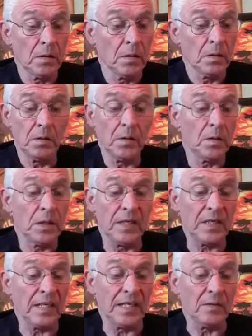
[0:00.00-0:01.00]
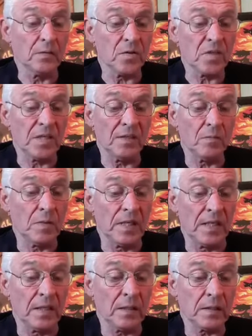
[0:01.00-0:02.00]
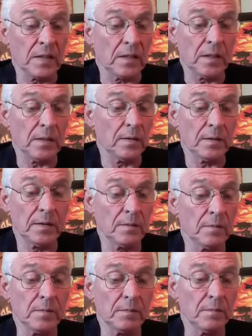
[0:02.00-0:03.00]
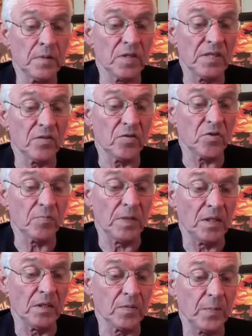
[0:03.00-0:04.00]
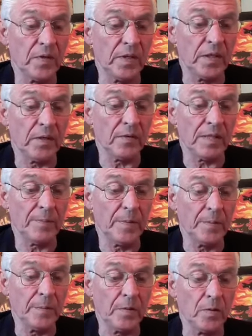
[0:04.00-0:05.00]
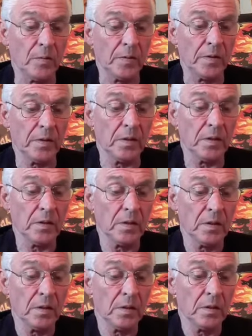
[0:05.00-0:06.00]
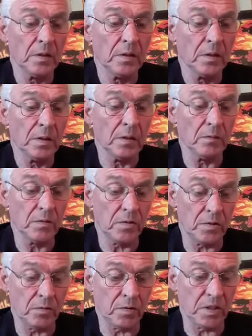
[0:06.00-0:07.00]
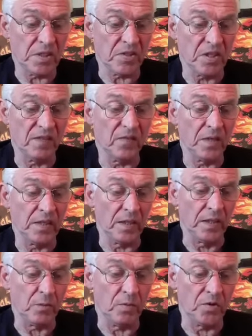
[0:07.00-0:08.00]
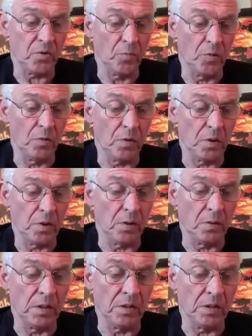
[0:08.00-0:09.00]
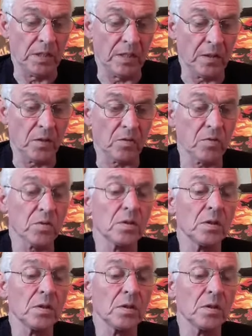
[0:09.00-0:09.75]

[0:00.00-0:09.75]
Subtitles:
You know, I can't understand why my sense of smell is pretty crap at the moment. I would just try to see if there's any liquid smoker out in that, because